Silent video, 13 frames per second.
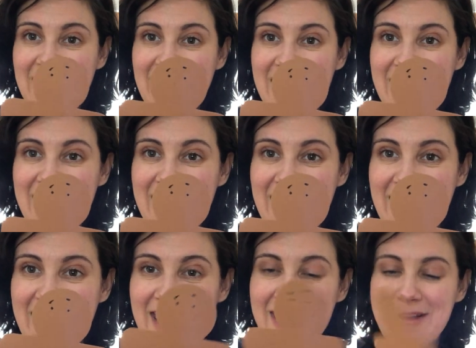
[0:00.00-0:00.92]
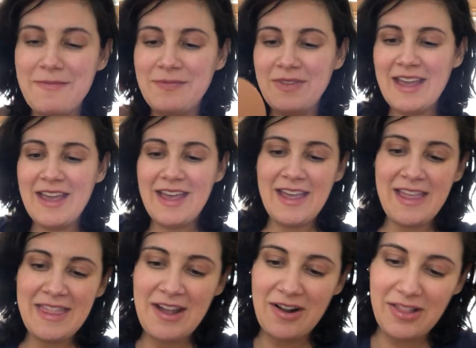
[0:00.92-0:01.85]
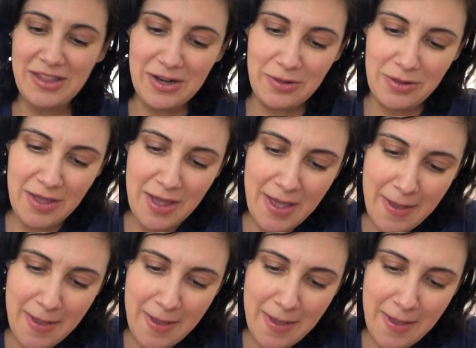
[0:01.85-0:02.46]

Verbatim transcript: Hi there, little